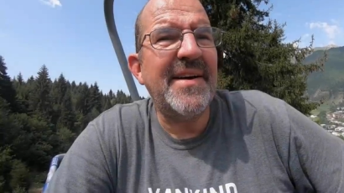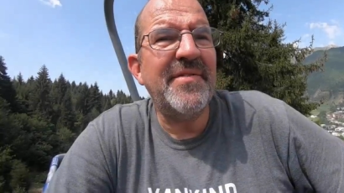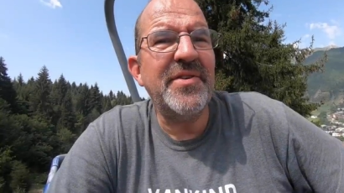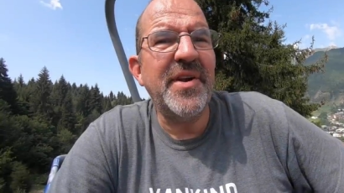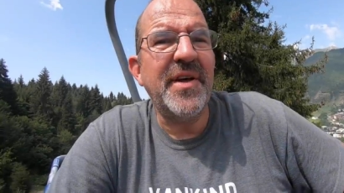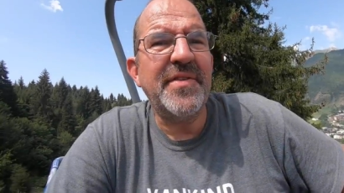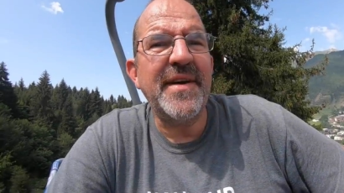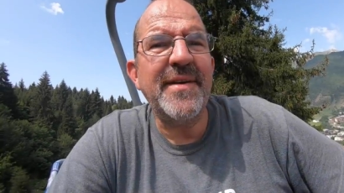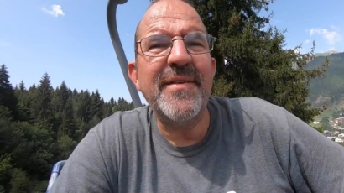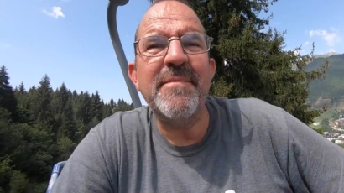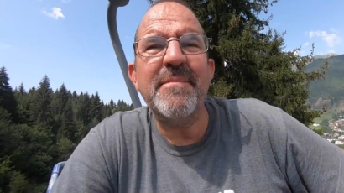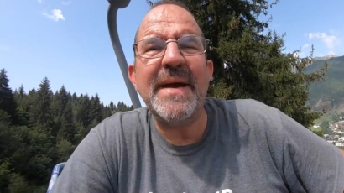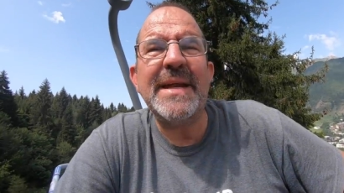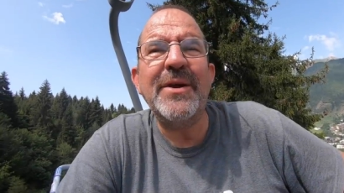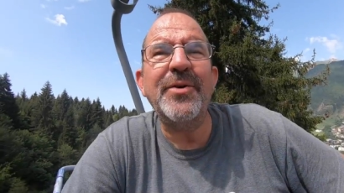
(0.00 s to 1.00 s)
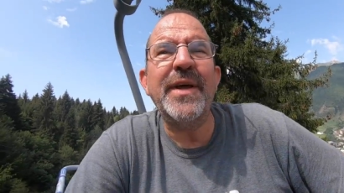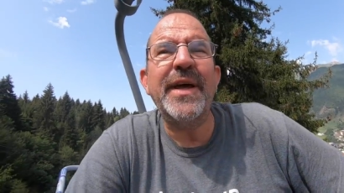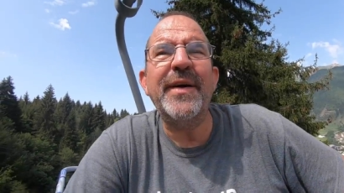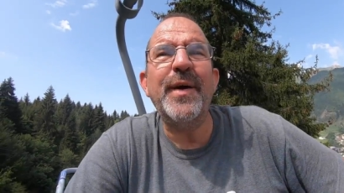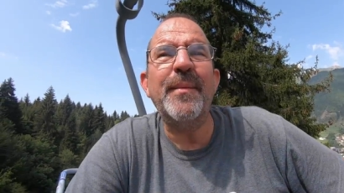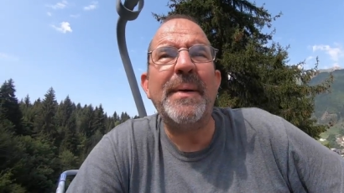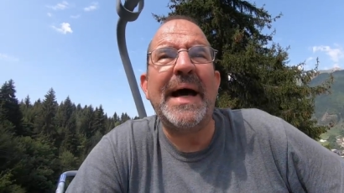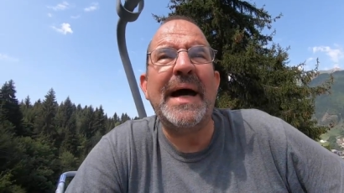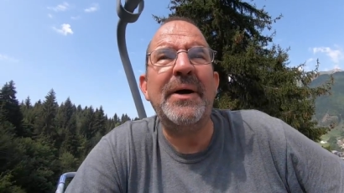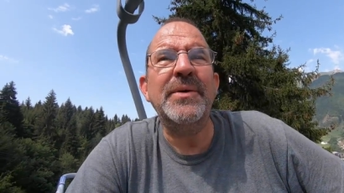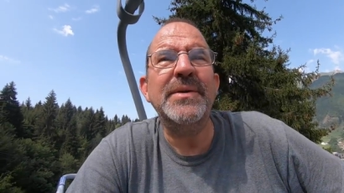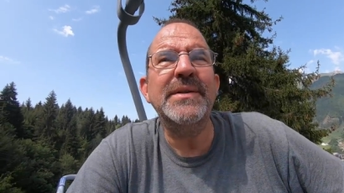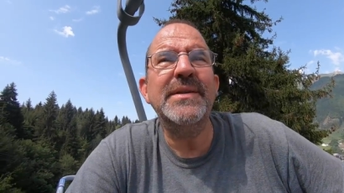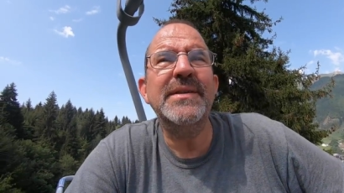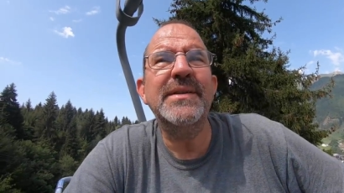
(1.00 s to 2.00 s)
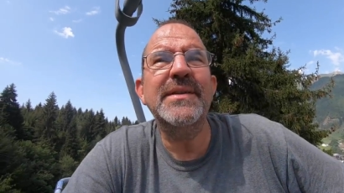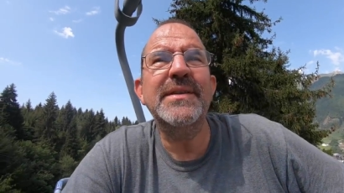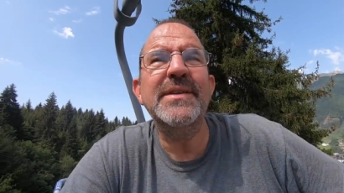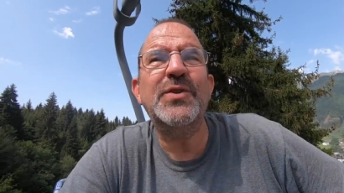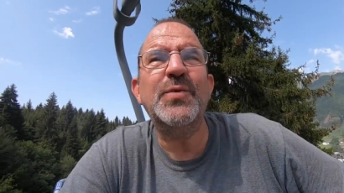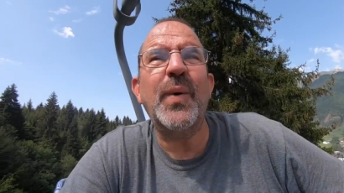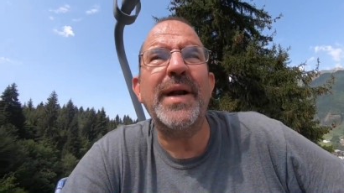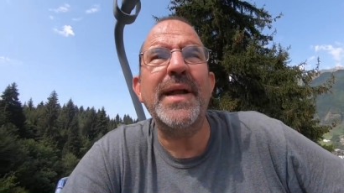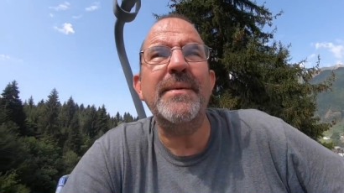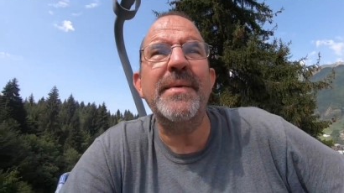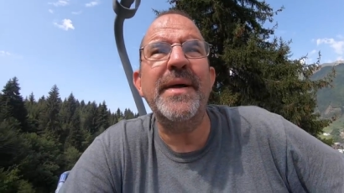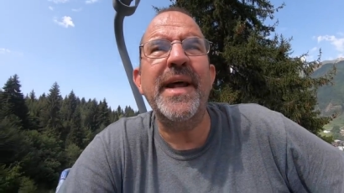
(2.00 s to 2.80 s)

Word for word: 11. I think we've been on here about 20